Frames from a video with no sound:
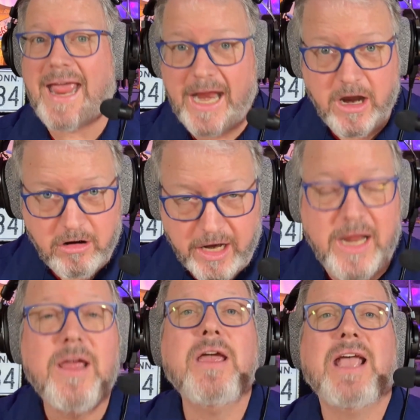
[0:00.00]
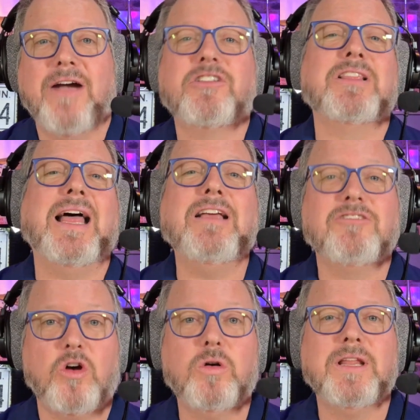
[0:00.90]
hairy. After the last
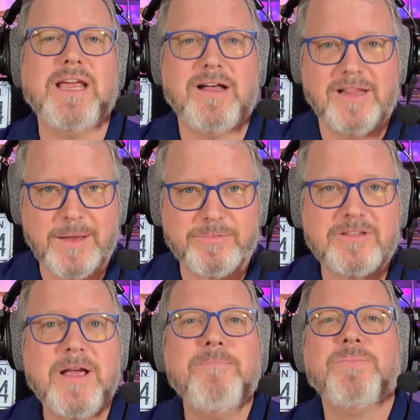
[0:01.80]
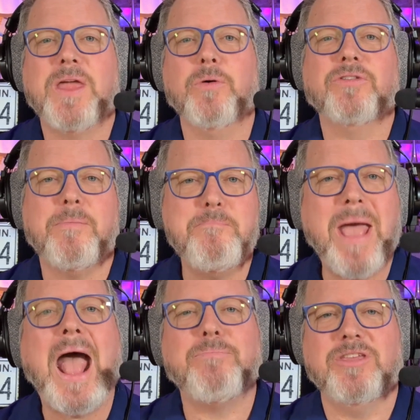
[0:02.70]
total eclipse, there was a
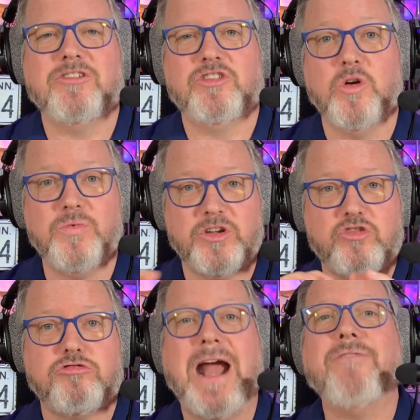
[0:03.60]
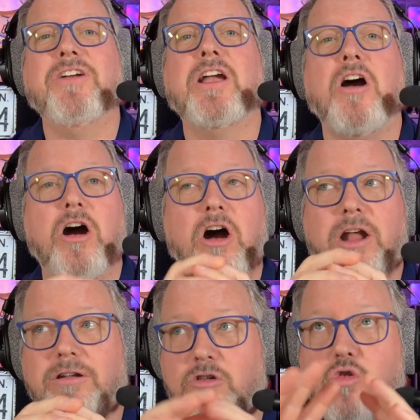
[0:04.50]
map that showed the traffic
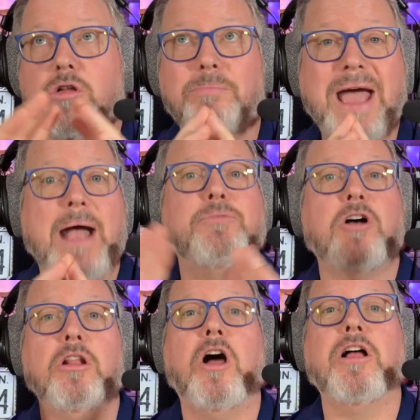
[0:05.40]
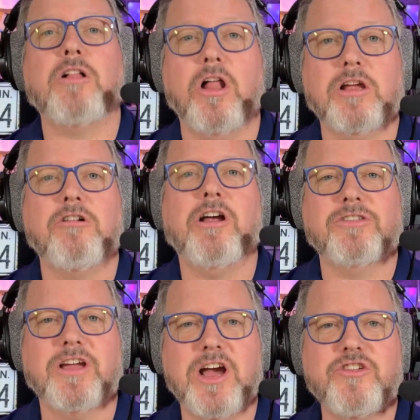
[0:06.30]
on Google Maps all across
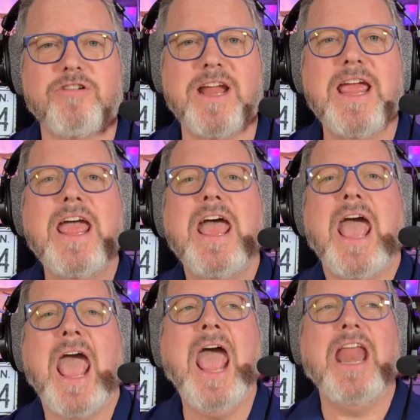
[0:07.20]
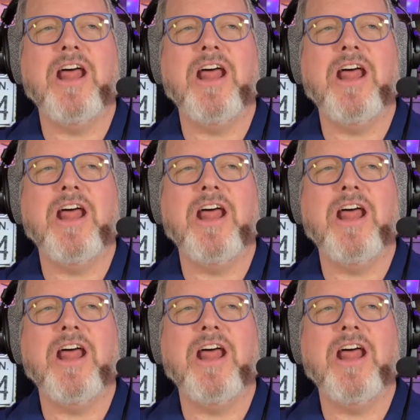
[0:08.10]
the country, and